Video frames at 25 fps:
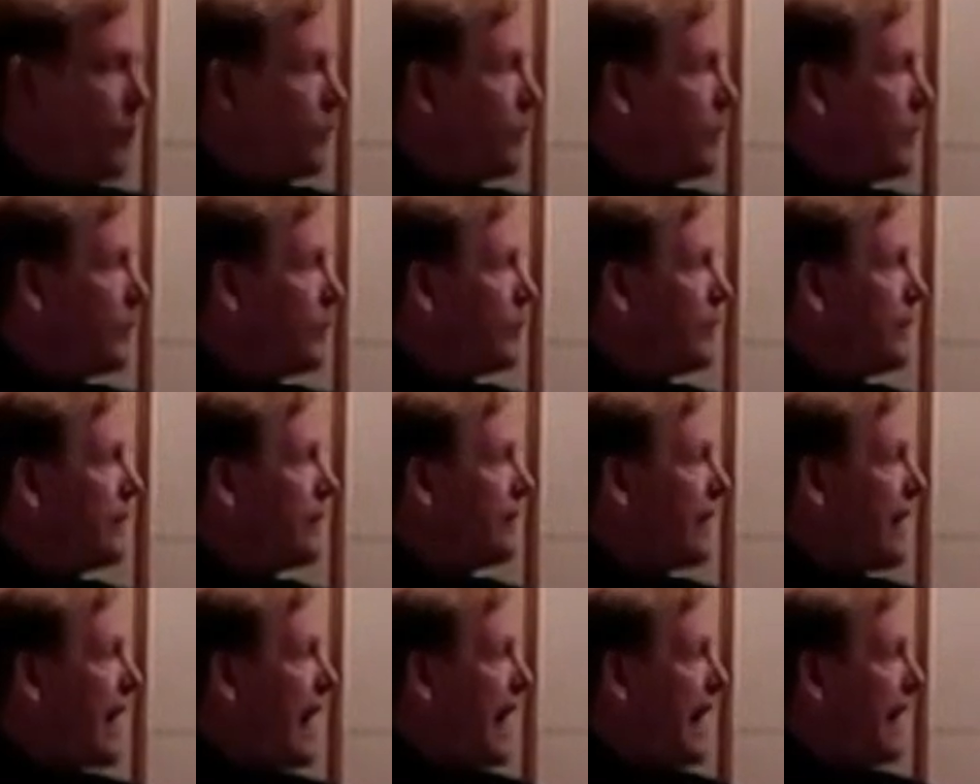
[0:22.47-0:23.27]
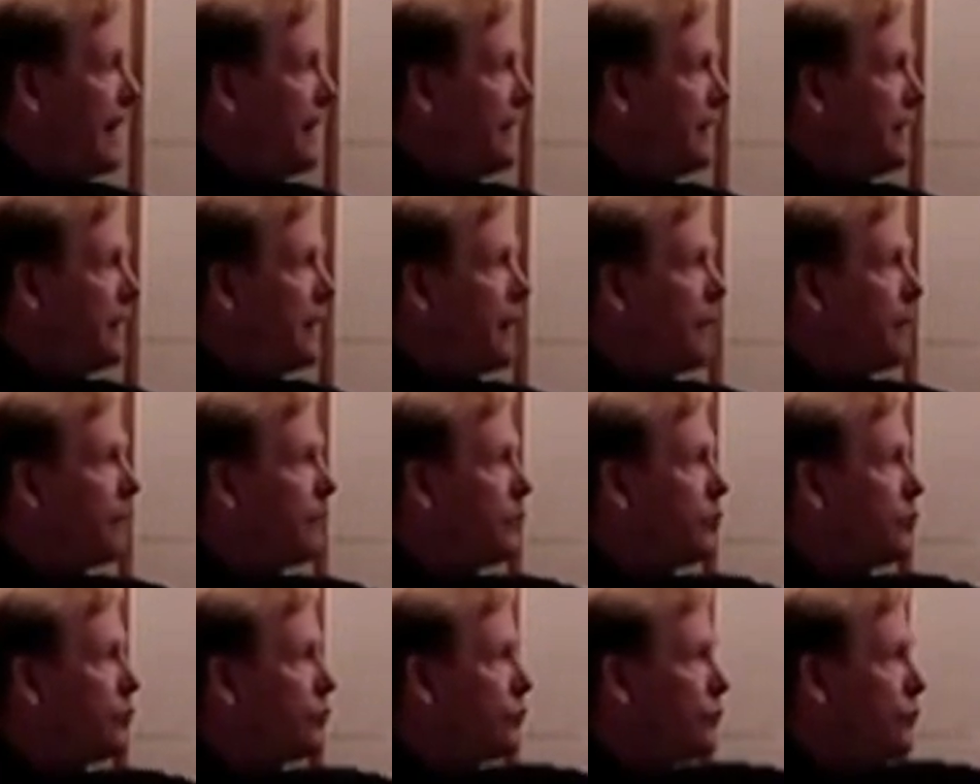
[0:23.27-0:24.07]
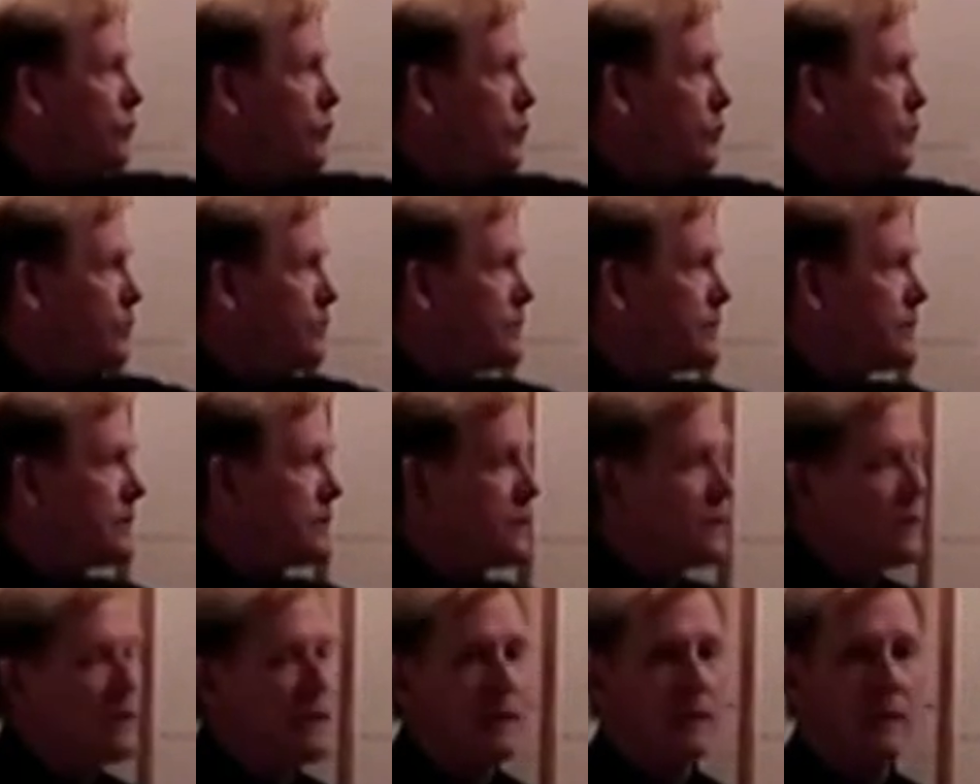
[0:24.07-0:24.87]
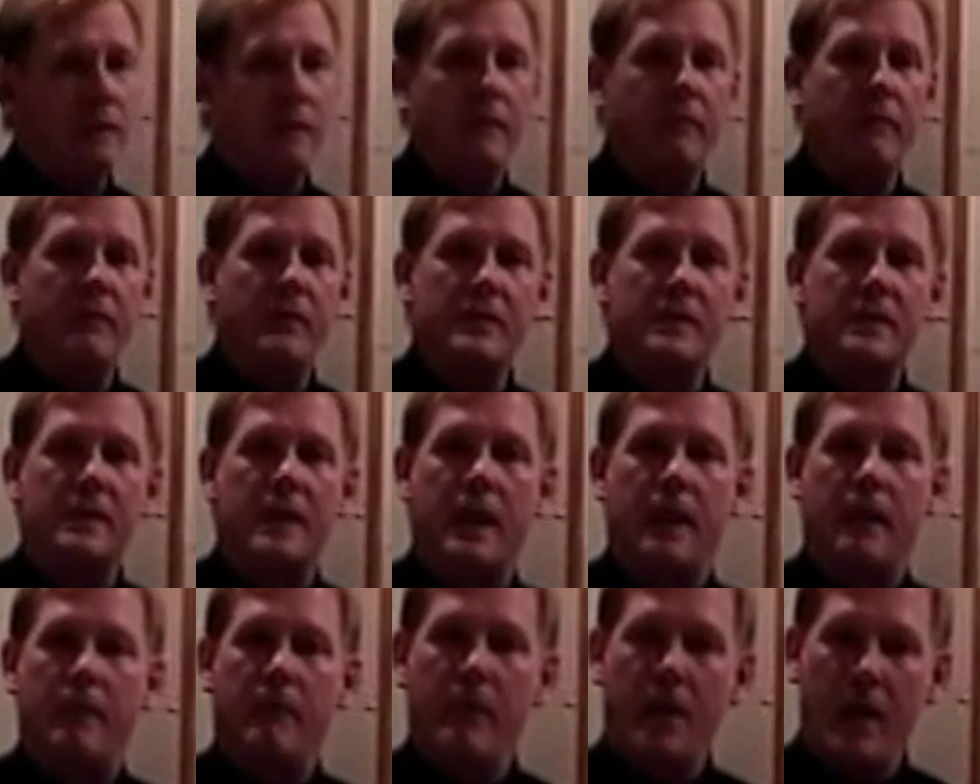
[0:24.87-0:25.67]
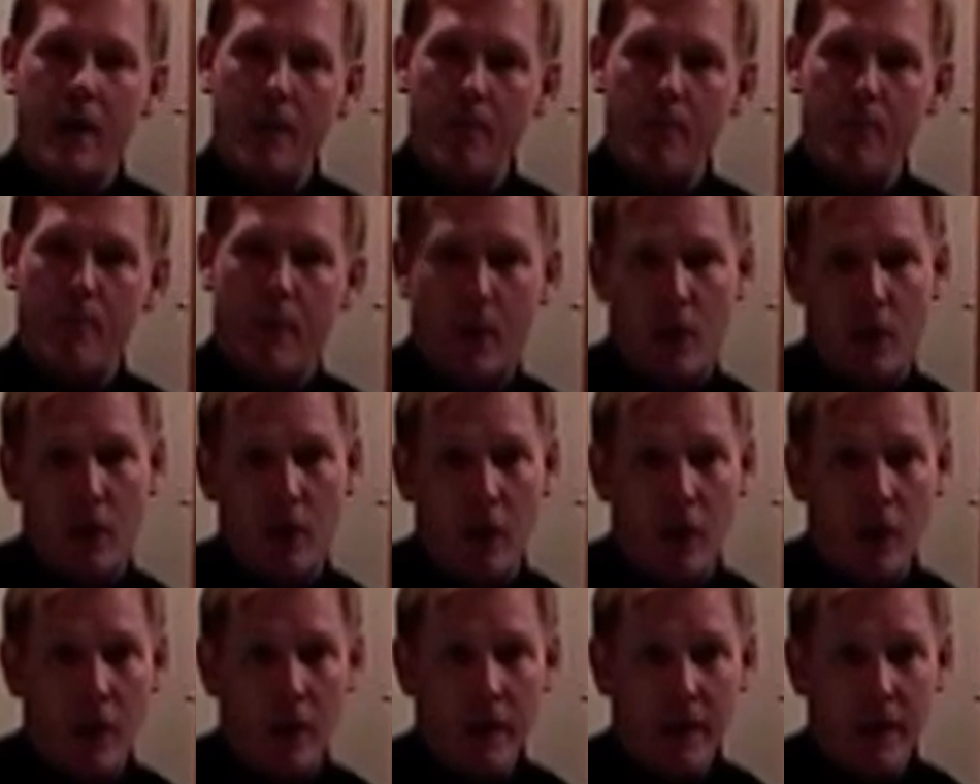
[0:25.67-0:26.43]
where we are adding up groups of the same number.